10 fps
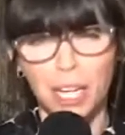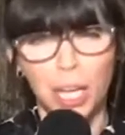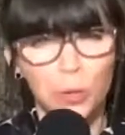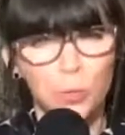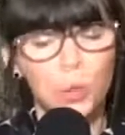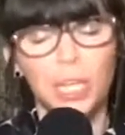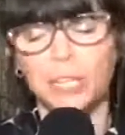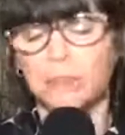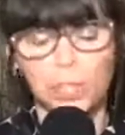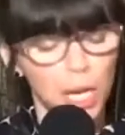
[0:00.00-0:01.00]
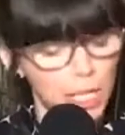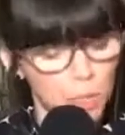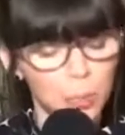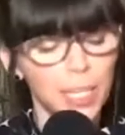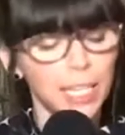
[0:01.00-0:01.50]
and we have
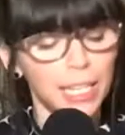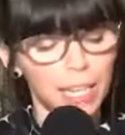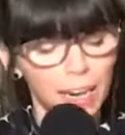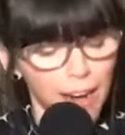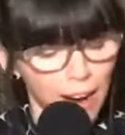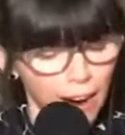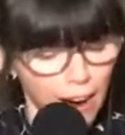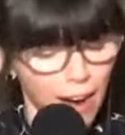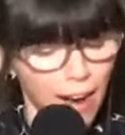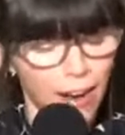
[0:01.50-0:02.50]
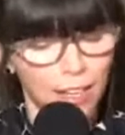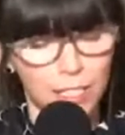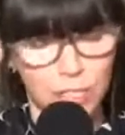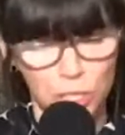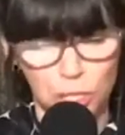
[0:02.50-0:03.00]
just
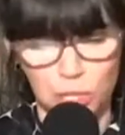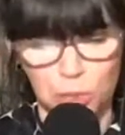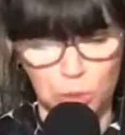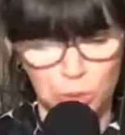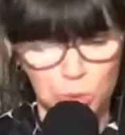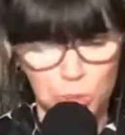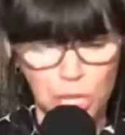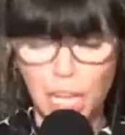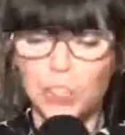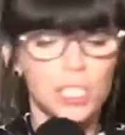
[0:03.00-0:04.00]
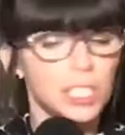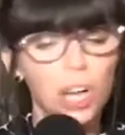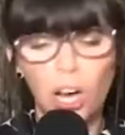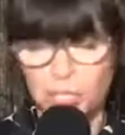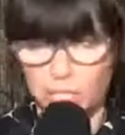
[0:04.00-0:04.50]
begun to lose. This
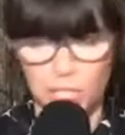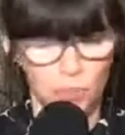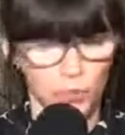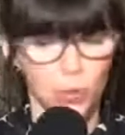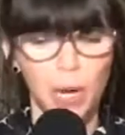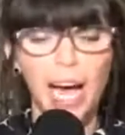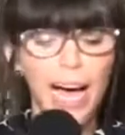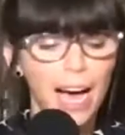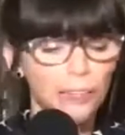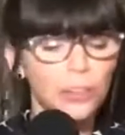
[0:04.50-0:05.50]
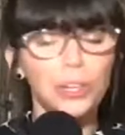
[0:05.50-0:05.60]
loss is forever.